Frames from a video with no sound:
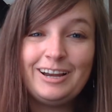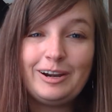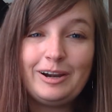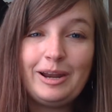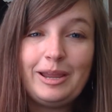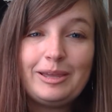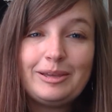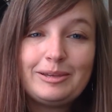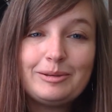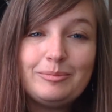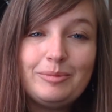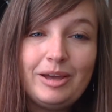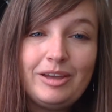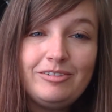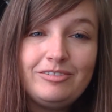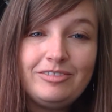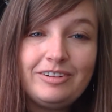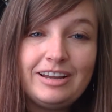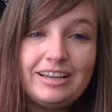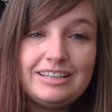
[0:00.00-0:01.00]
right,
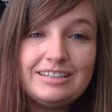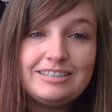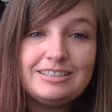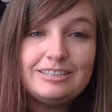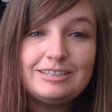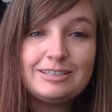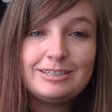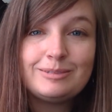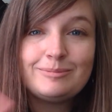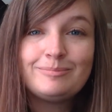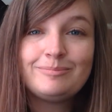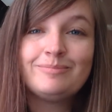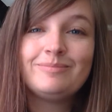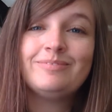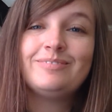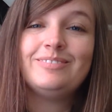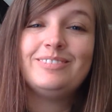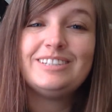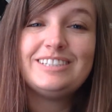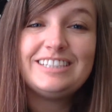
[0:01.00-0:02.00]
goodbye, friends.
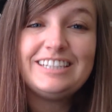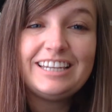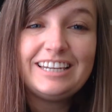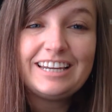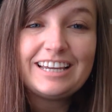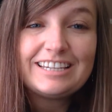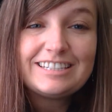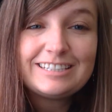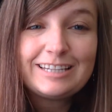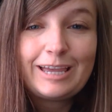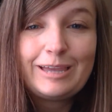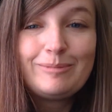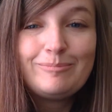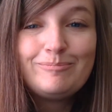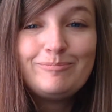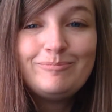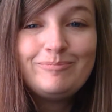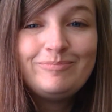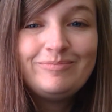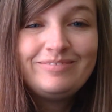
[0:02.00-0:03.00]
We'll see you next
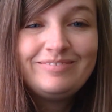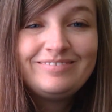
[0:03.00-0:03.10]
time.